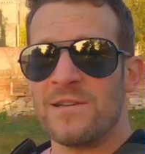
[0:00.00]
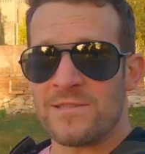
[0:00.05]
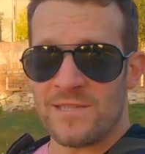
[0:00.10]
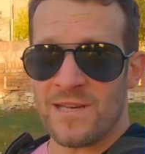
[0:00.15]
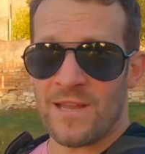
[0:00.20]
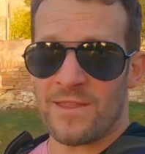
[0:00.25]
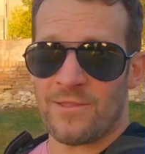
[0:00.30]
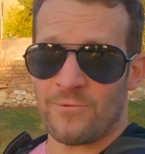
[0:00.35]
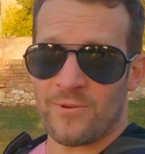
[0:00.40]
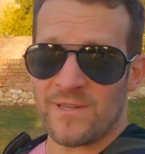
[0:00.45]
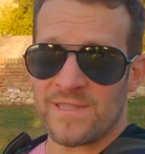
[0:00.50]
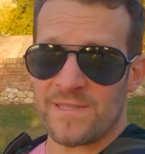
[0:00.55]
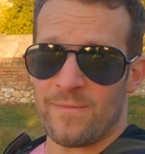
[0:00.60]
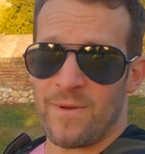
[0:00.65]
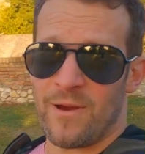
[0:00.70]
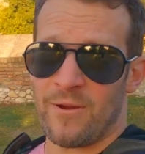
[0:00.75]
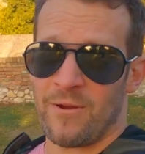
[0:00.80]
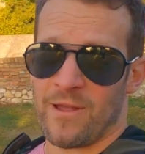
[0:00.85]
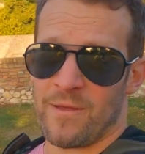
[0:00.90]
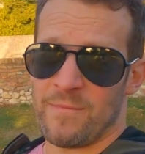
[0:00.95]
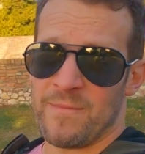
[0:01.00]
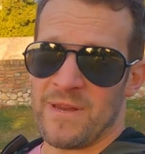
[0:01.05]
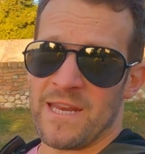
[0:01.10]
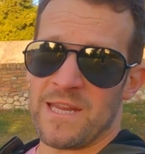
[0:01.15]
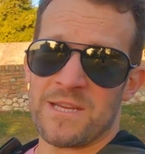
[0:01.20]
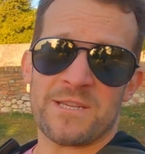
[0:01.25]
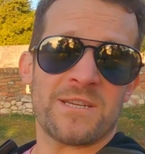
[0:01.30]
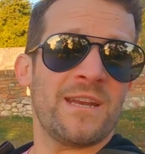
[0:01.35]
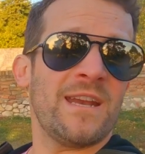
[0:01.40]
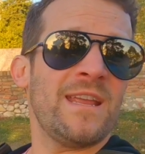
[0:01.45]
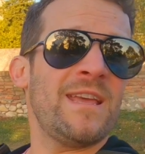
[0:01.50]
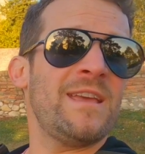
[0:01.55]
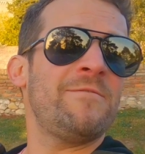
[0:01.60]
Here's another reason, my recommendation,